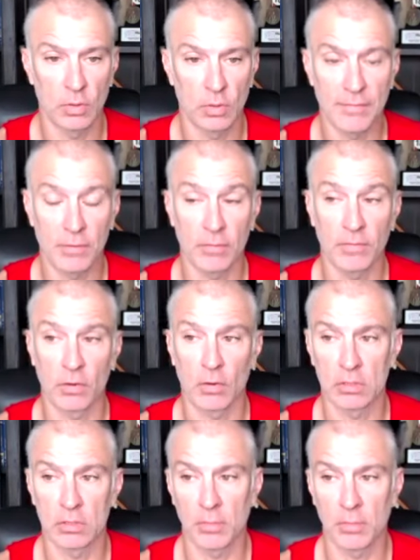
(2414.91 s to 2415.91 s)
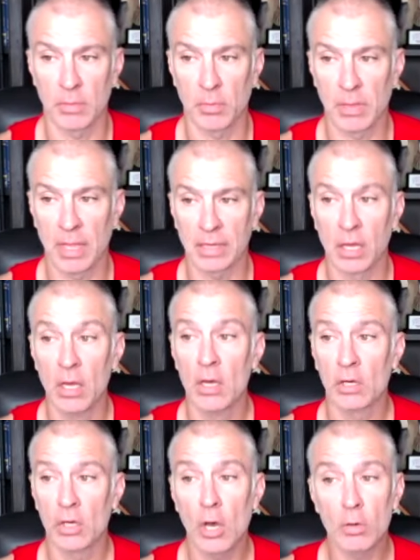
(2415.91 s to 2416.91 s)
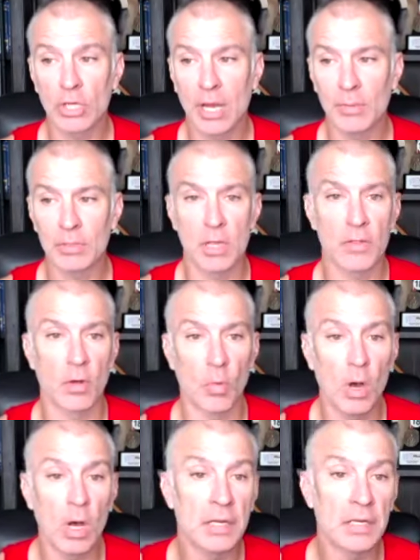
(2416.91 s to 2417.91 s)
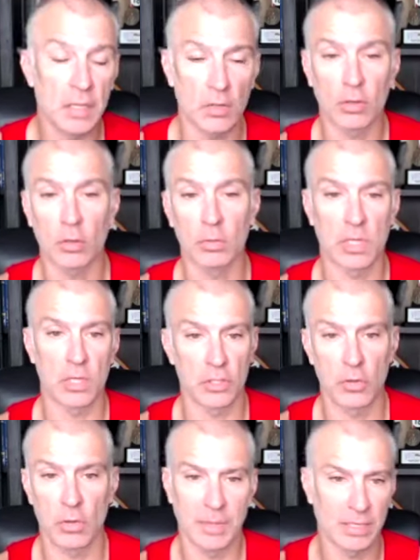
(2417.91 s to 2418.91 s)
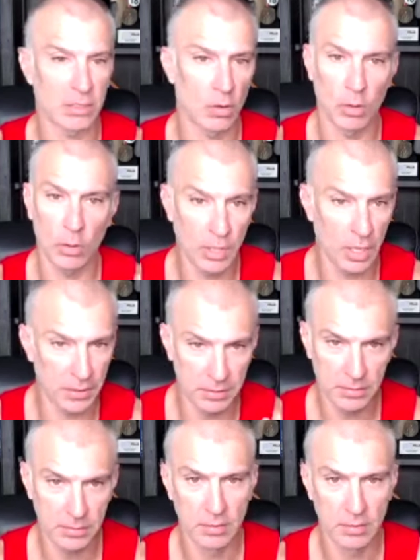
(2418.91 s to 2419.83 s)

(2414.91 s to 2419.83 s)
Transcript: And I've even heard some people be like, coach, I was on the 1 and the other girl was on the 2. And I'm like, no, hold on.